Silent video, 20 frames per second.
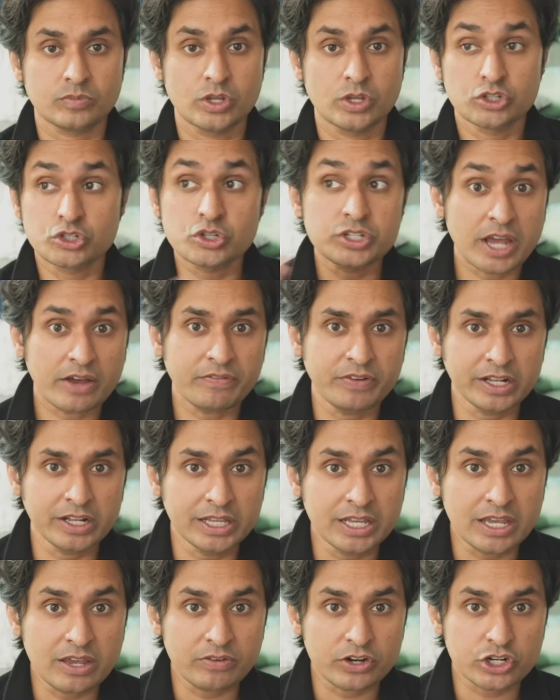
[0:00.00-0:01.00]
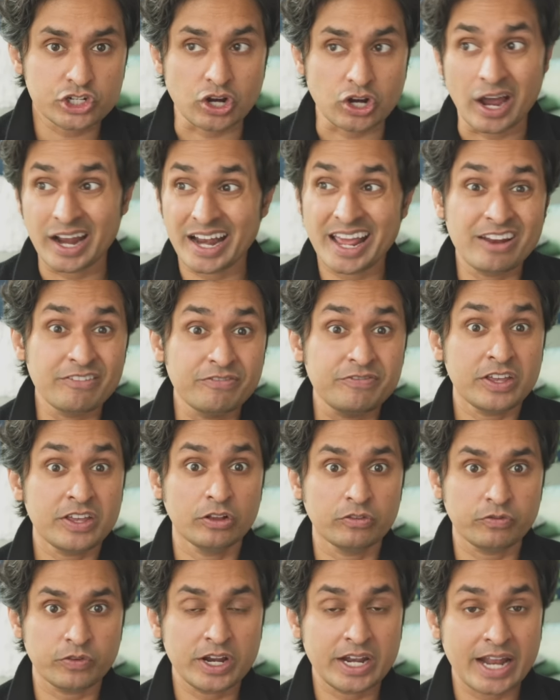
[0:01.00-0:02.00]
So definitely give it a shot and feel
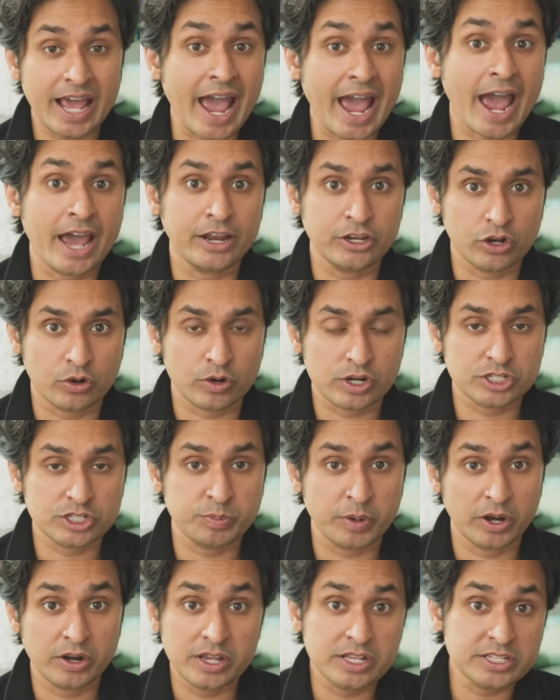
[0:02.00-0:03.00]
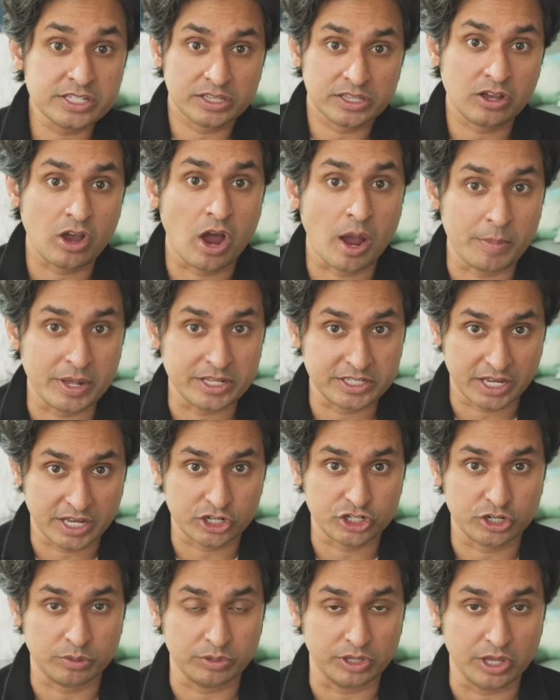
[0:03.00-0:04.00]
free to add your experience in the comment
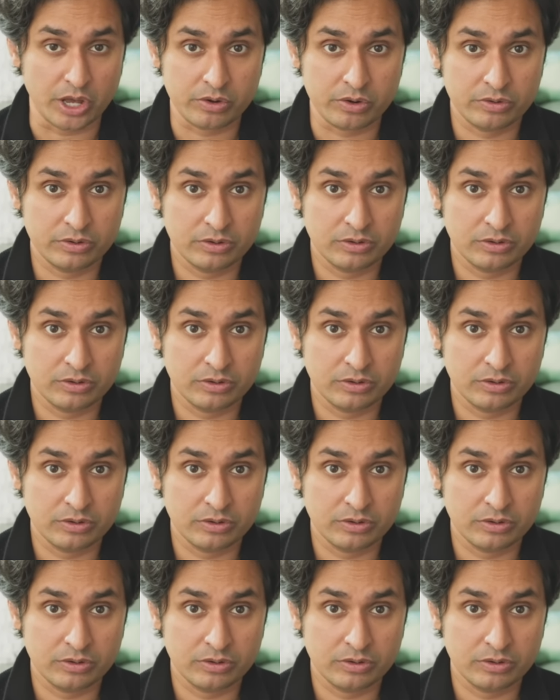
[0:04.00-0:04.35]
section below.